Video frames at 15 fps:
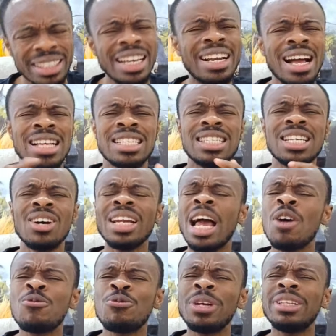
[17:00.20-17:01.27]
They can sell
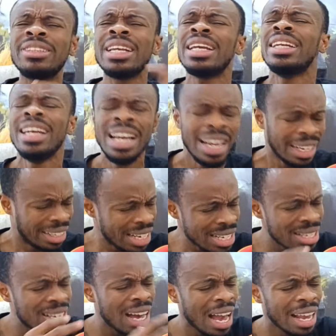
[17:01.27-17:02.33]
everything. This
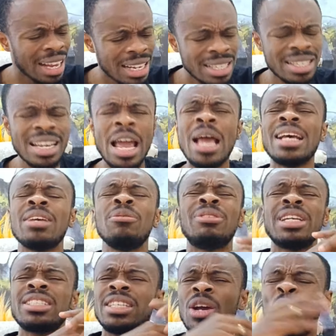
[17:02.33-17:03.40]
guy is a
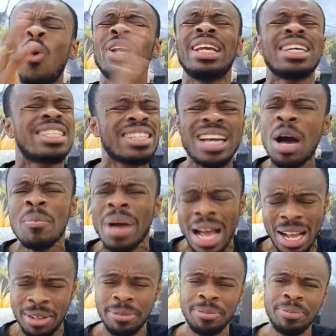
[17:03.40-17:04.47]
chese. Oh, yes, come on.
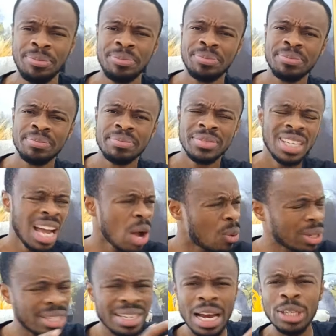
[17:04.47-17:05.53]

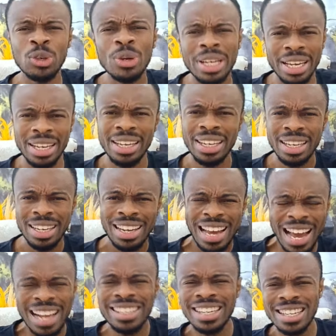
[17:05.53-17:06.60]
Akwati na UK.
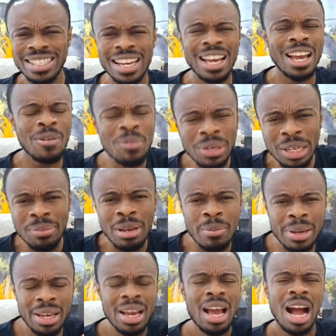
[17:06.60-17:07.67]
Eh, chese, muni
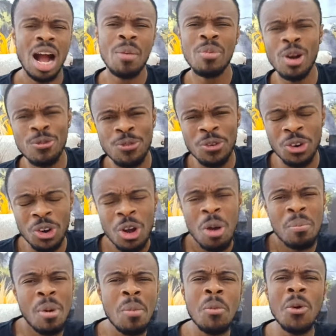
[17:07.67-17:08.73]
bibi. Abrofono,
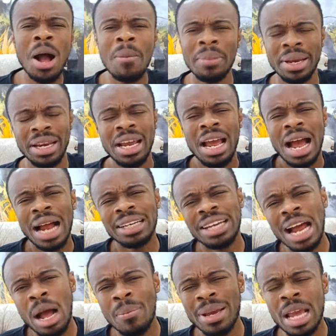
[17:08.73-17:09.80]
momwame.
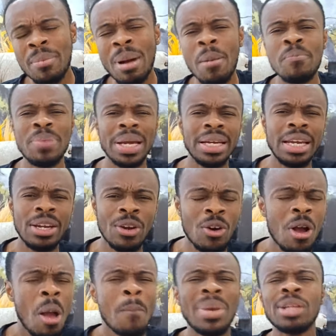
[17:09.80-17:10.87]
Adame ye man penny no.
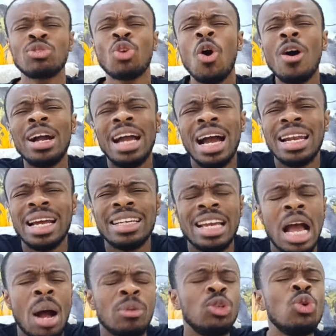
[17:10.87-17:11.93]
Metal Ghana, they
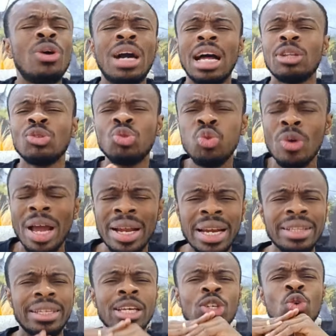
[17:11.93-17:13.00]
are, you can do
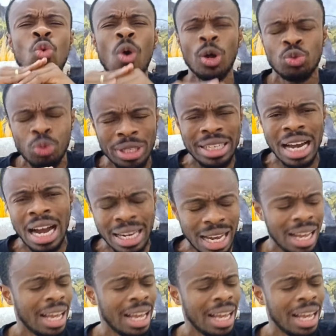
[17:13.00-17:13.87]
anything you want with Ghana.